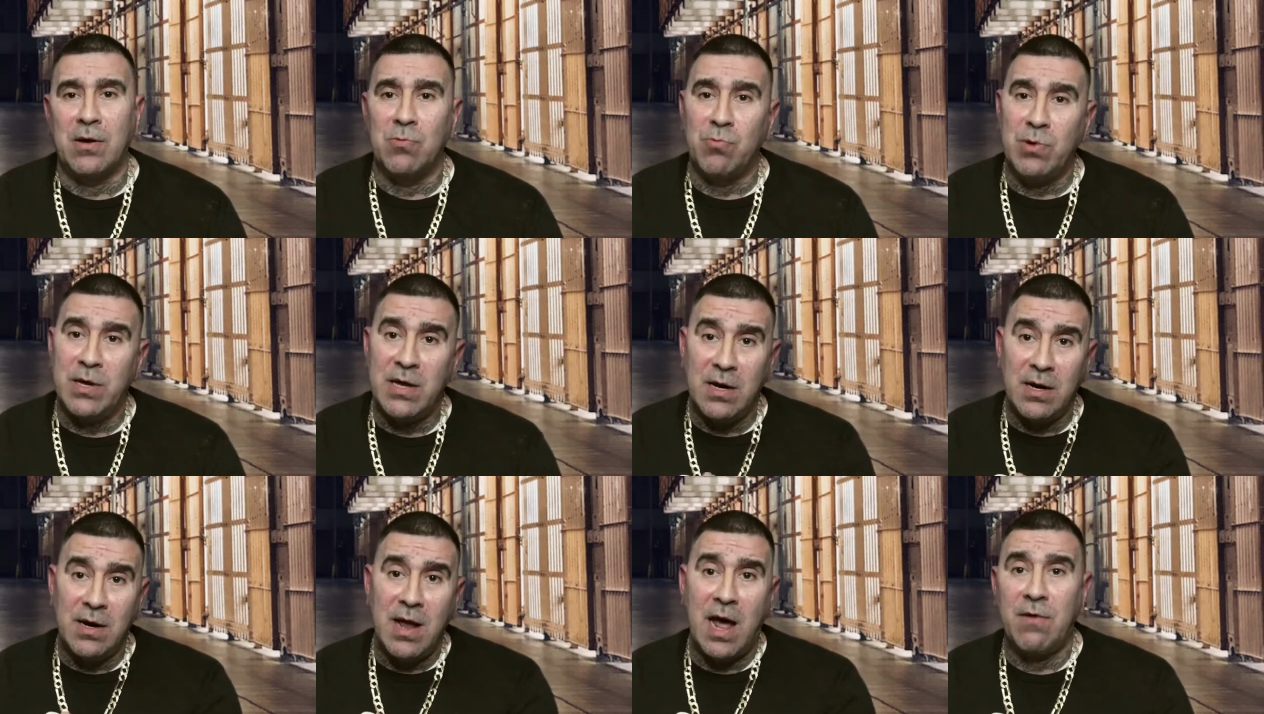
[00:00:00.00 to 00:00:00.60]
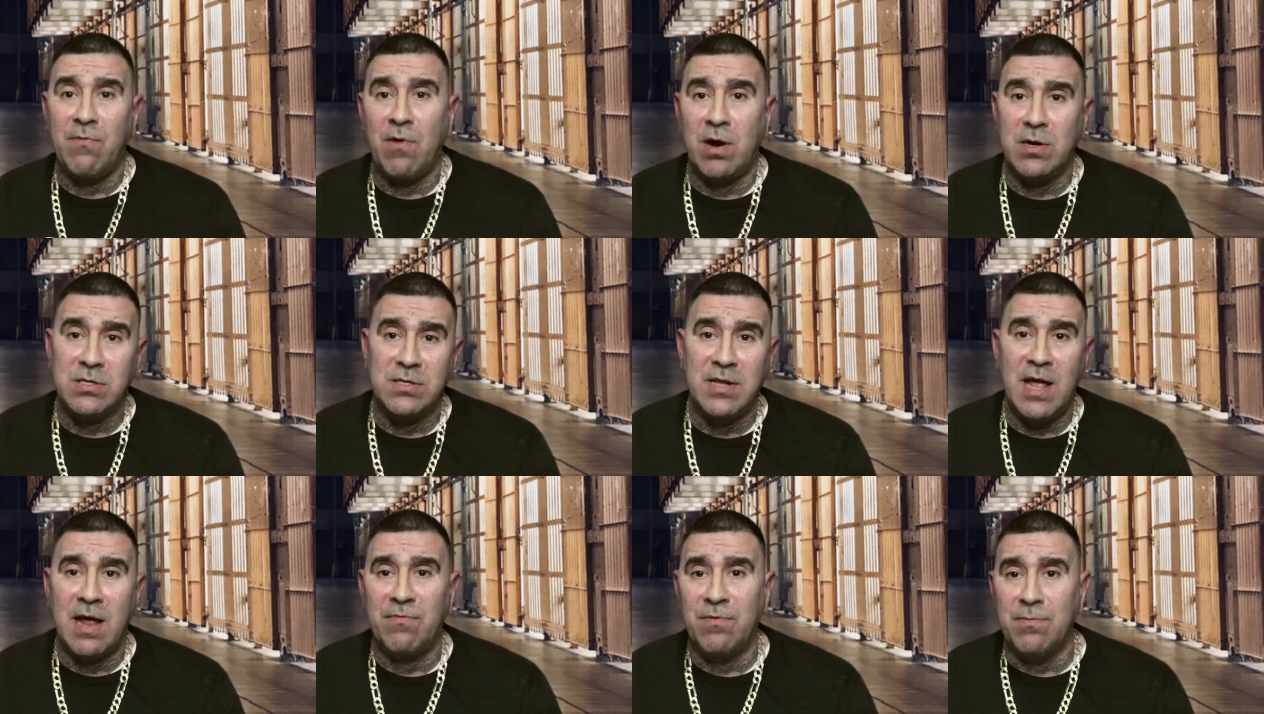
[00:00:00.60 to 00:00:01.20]
Because we get a lot of our
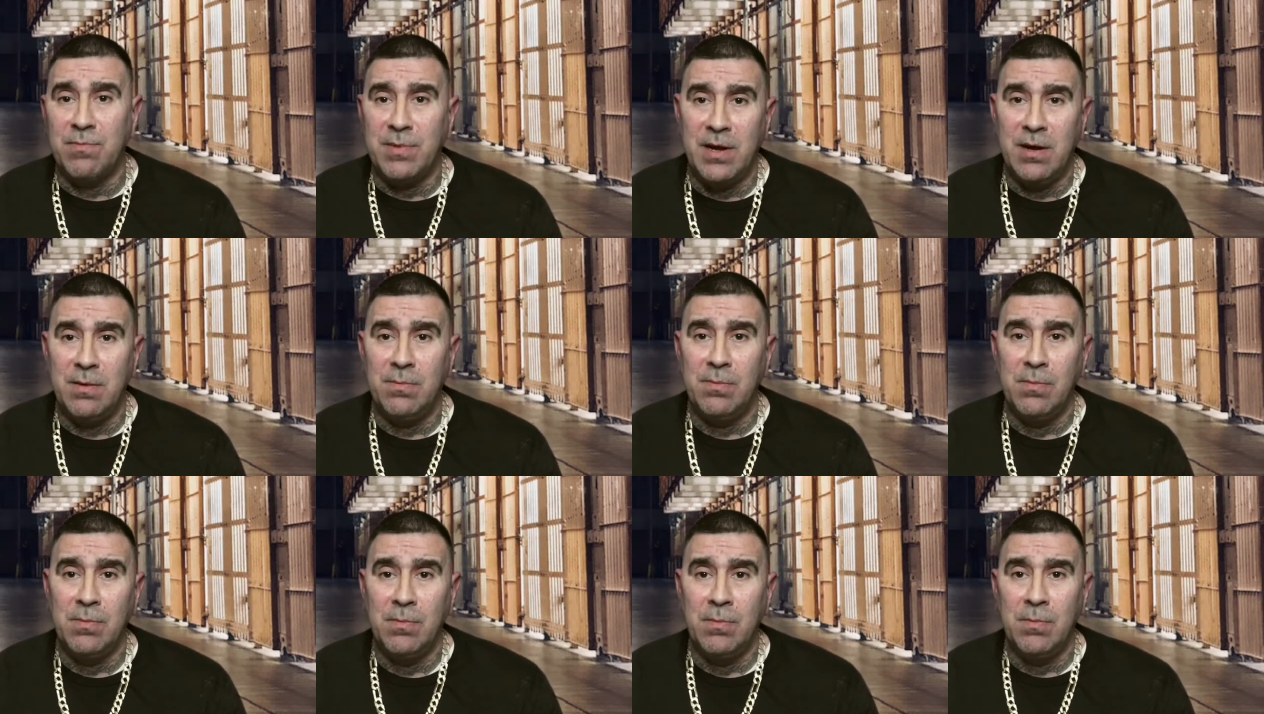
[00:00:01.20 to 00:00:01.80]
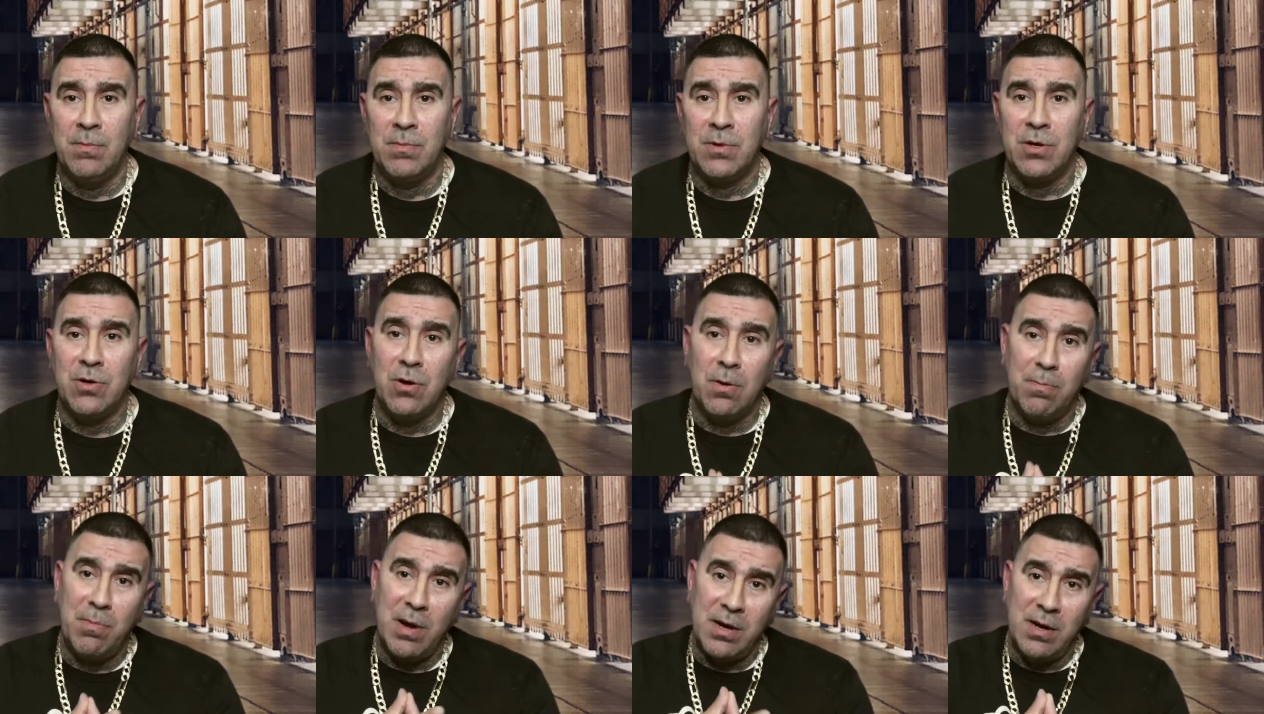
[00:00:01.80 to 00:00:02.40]
slang from them, you
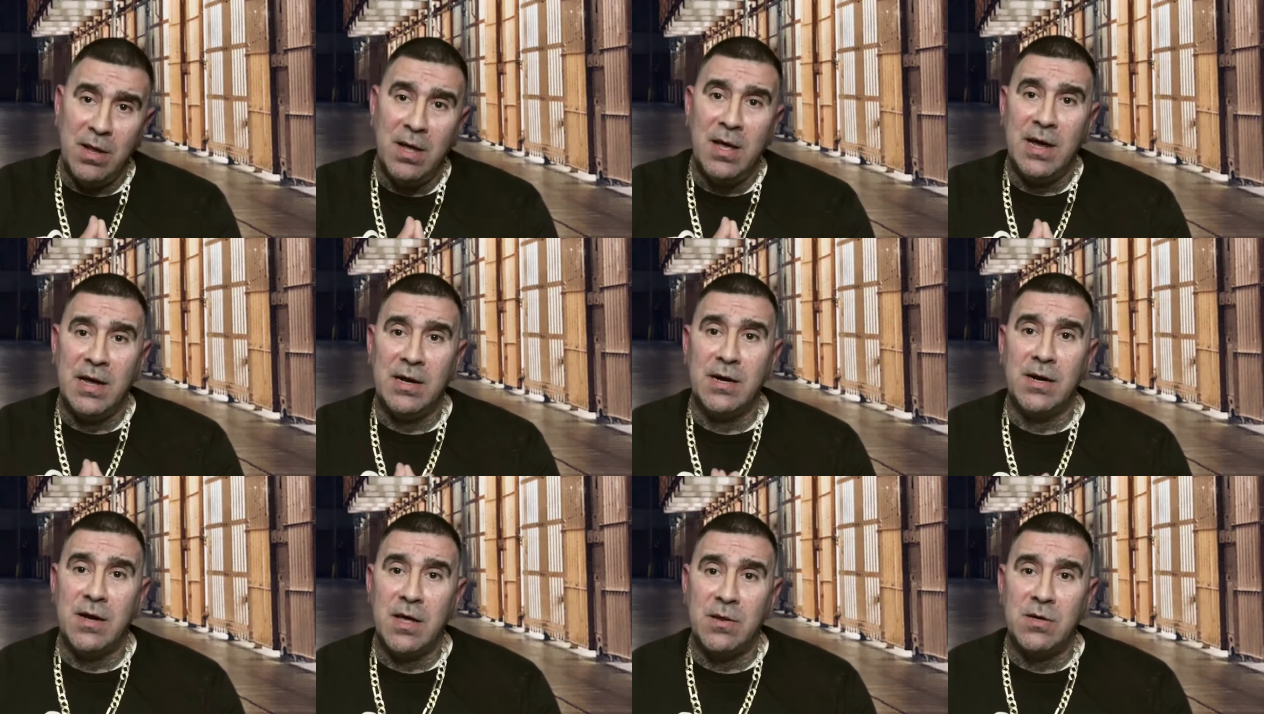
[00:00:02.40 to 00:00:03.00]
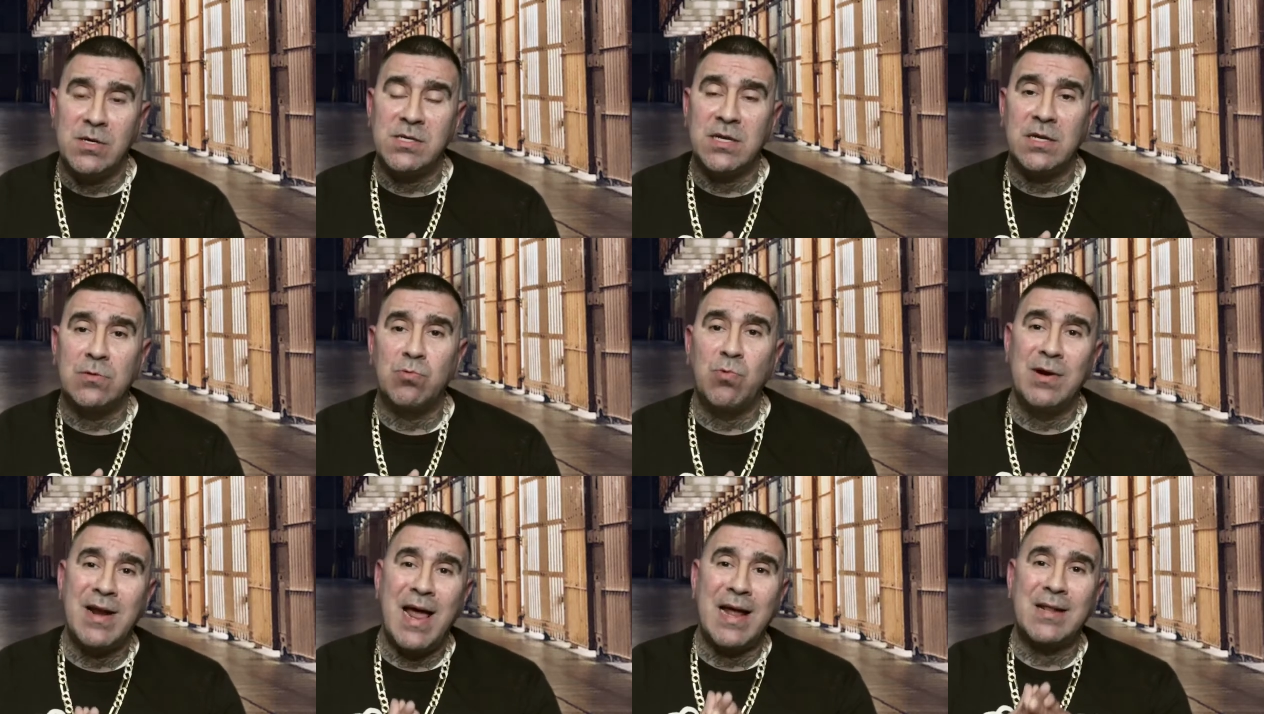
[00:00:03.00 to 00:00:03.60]
know, but in another sense,
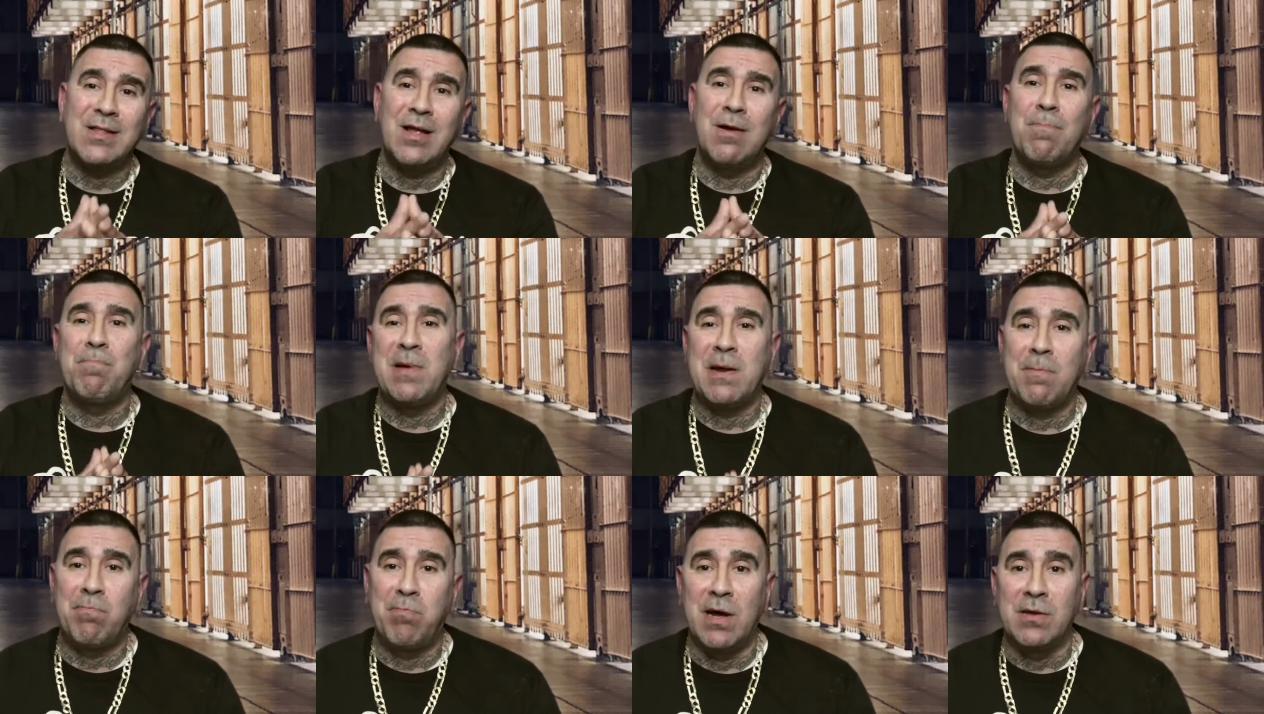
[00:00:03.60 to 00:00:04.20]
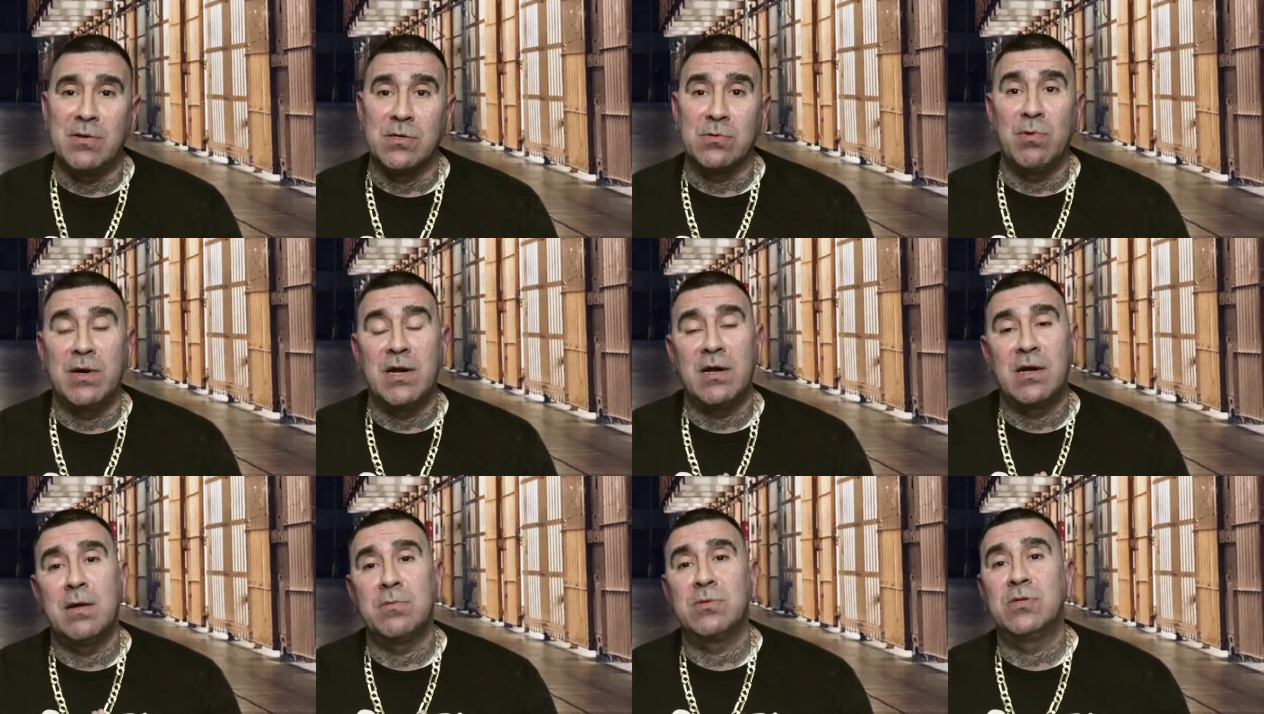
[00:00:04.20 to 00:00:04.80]
we're like their big brothers when
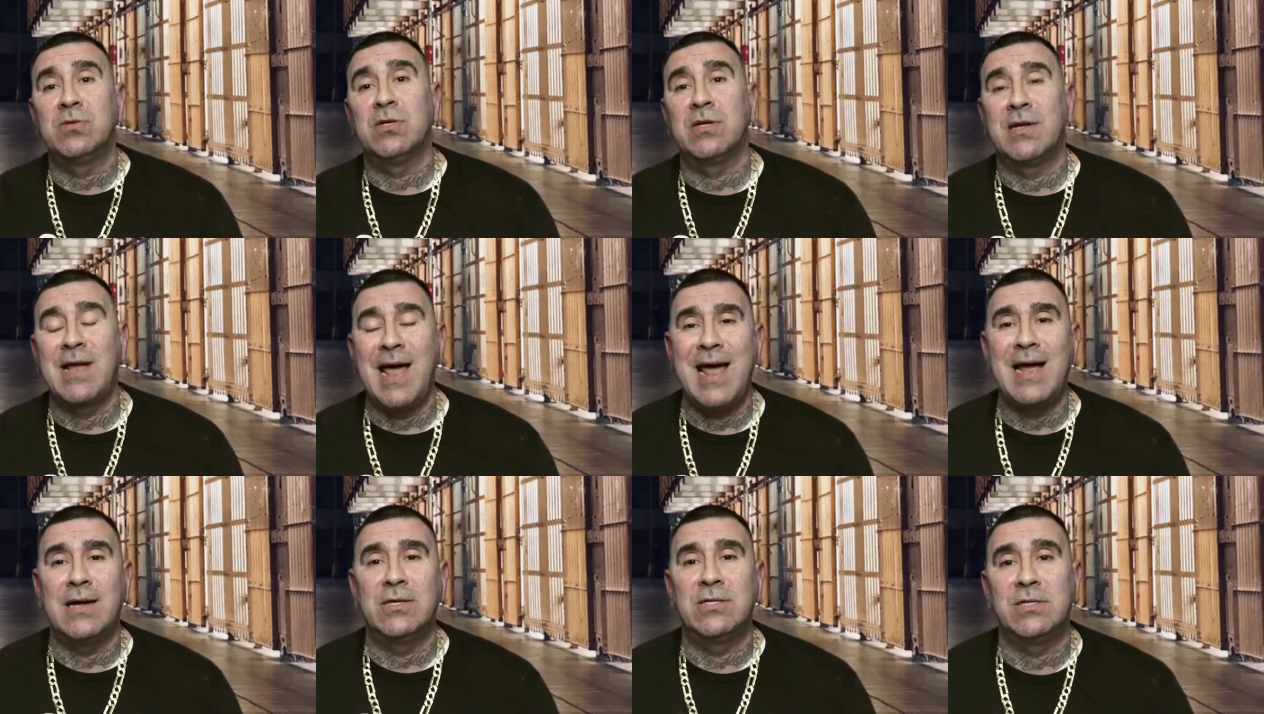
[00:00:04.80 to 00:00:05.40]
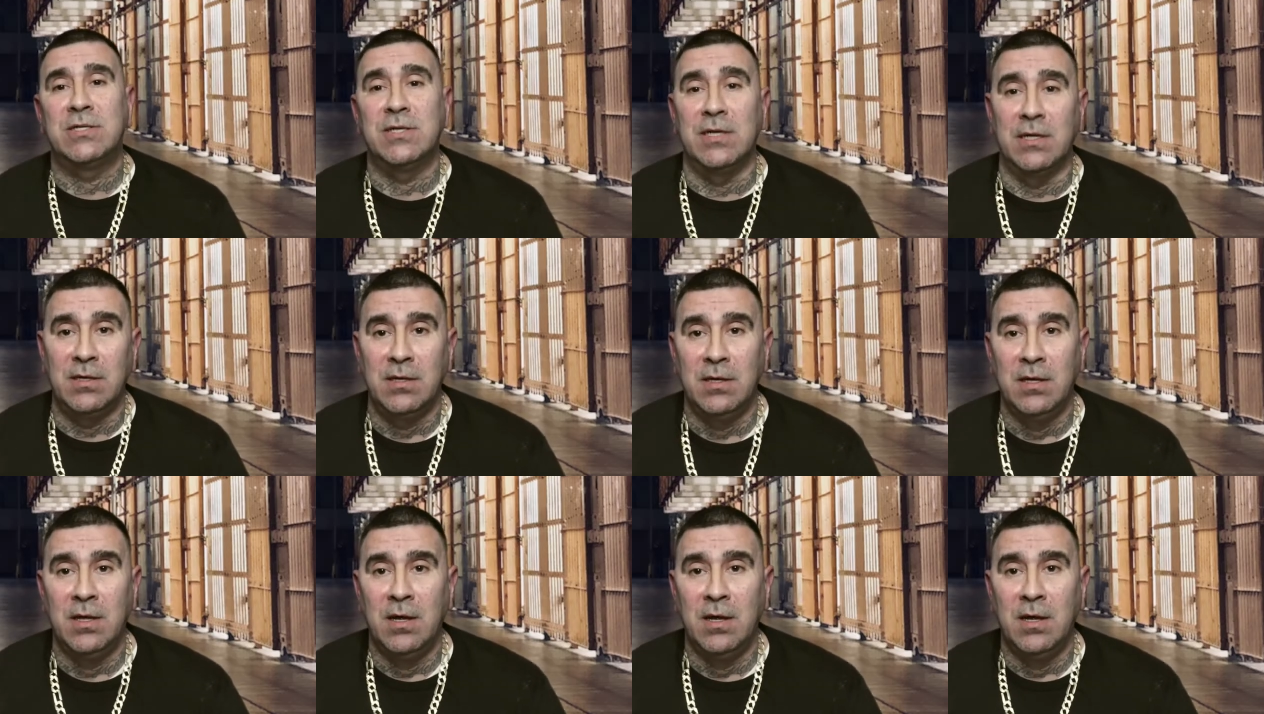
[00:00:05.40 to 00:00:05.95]
it comes to the gang shit.